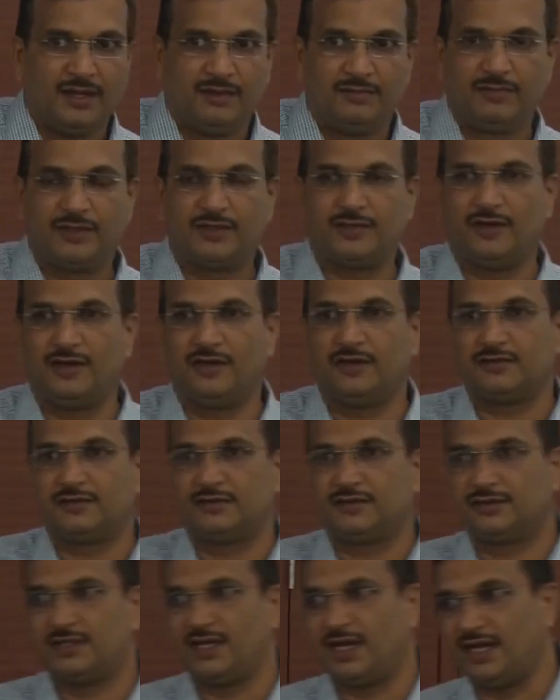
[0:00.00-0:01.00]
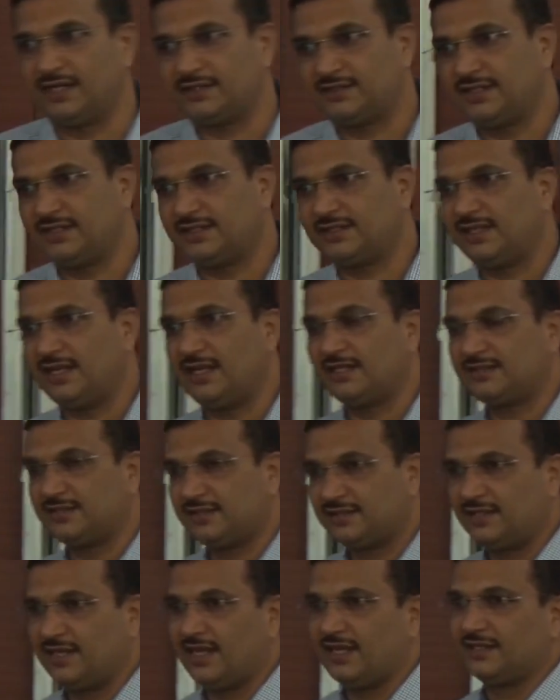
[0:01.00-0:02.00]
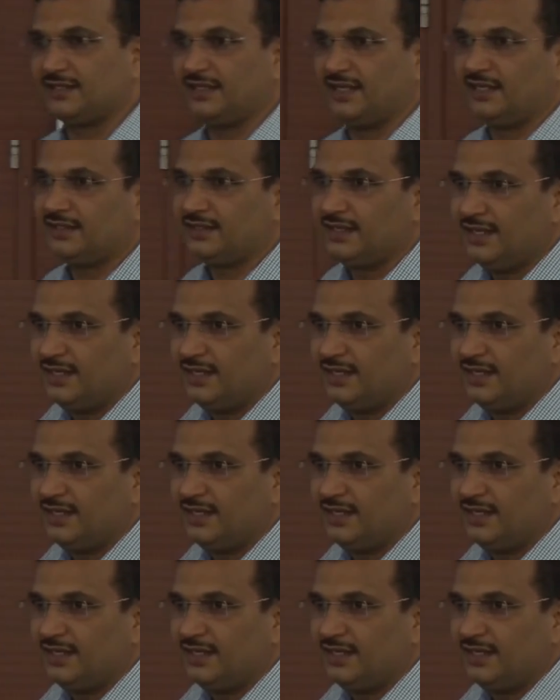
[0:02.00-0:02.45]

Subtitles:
Because the asset class is like that,